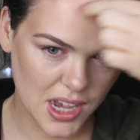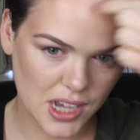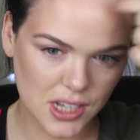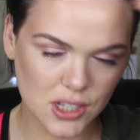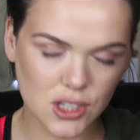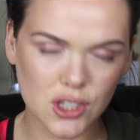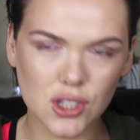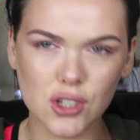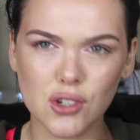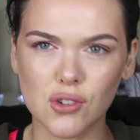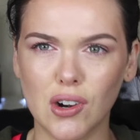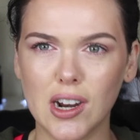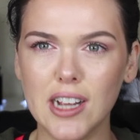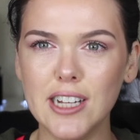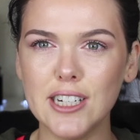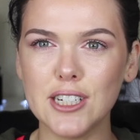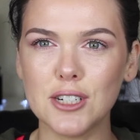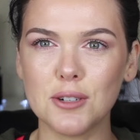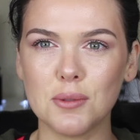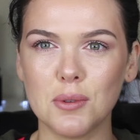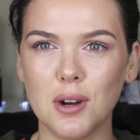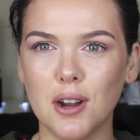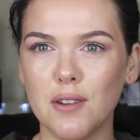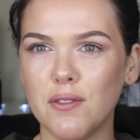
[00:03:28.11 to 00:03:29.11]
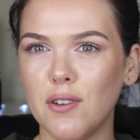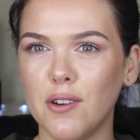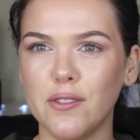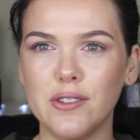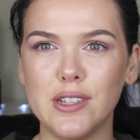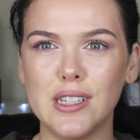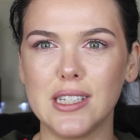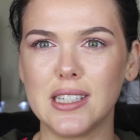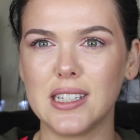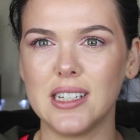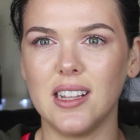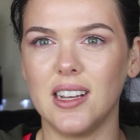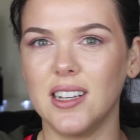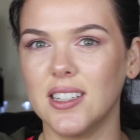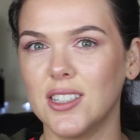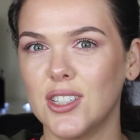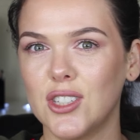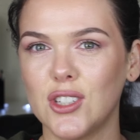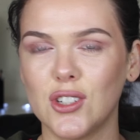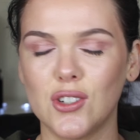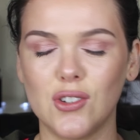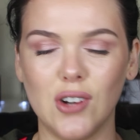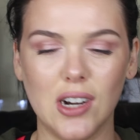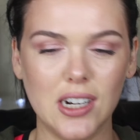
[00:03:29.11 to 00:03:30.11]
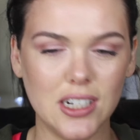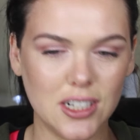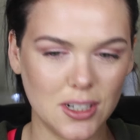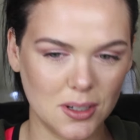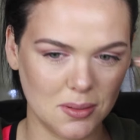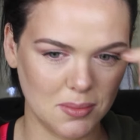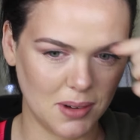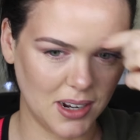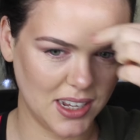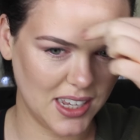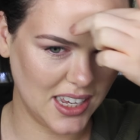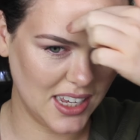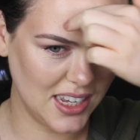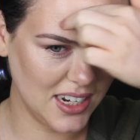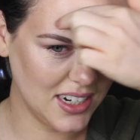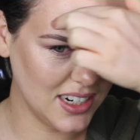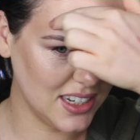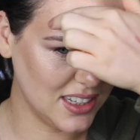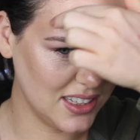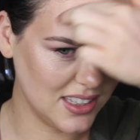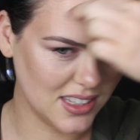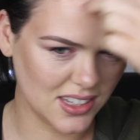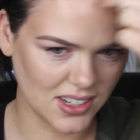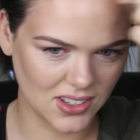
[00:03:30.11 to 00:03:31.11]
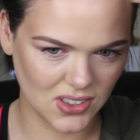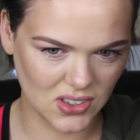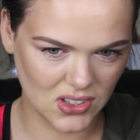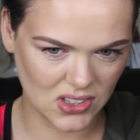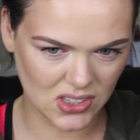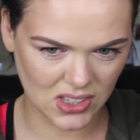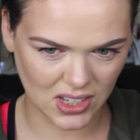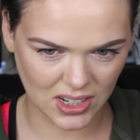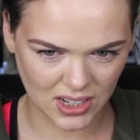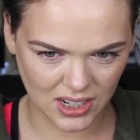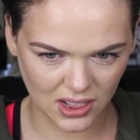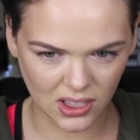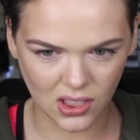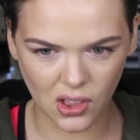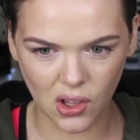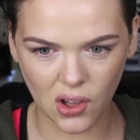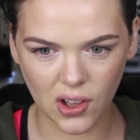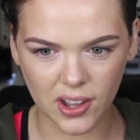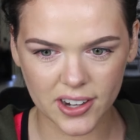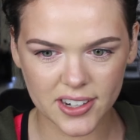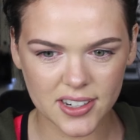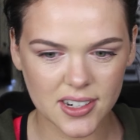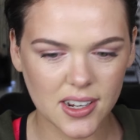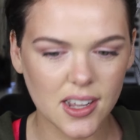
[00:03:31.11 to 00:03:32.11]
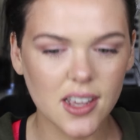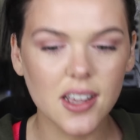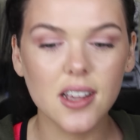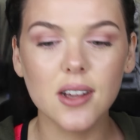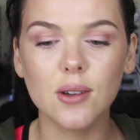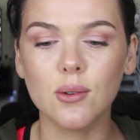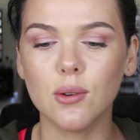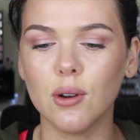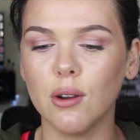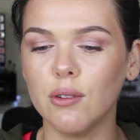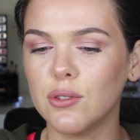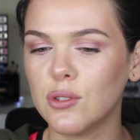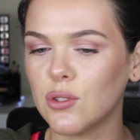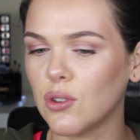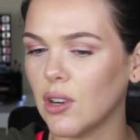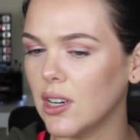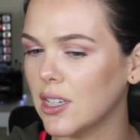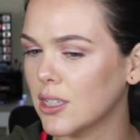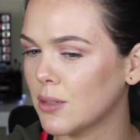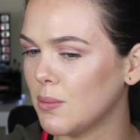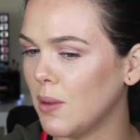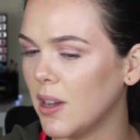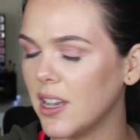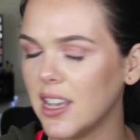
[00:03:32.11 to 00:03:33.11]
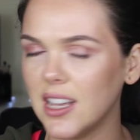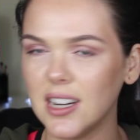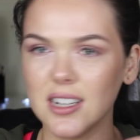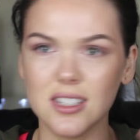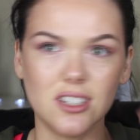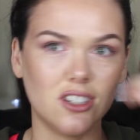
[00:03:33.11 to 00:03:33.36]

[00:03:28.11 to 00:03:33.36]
scratch where I've obviously like scratched my head, and so there's like a line where I've scratched my head.